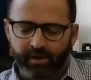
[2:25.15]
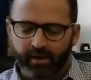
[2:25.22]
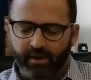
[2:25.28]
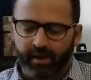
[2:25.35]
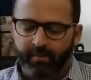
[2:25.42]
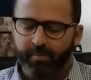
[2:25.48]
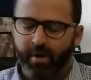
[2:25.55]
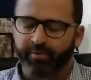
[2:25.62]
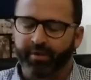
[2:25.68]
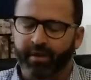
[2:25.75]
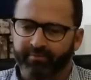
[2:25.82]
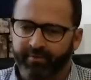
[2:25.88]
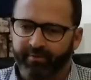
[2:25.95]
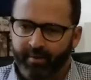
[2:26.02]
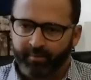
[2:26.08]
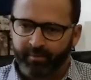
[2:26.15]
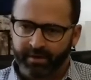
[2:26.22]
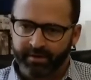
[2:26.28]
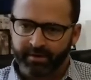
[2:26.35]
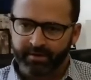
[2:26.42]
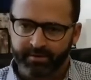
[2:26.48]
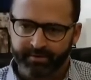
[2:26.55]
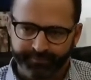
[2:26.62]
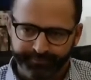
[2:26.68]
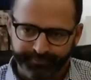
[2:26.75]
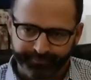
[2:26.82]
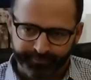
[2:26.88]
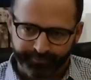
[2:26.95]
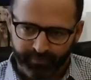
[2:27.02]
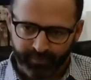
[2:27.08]
multifamily
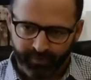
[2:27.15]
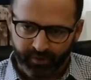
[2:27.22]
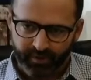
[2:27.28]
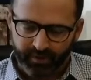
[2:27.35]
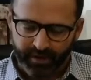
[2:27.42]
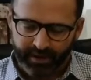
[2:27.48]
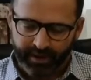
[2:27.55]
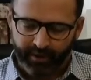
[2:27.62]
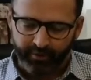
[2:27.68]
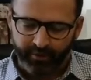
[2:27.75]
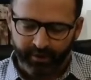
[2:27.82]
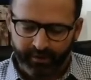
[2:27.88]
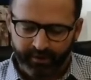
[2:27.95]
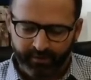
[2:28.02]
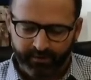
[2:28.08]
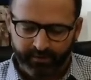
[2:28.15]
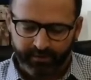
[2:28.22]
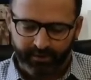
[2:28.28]
area.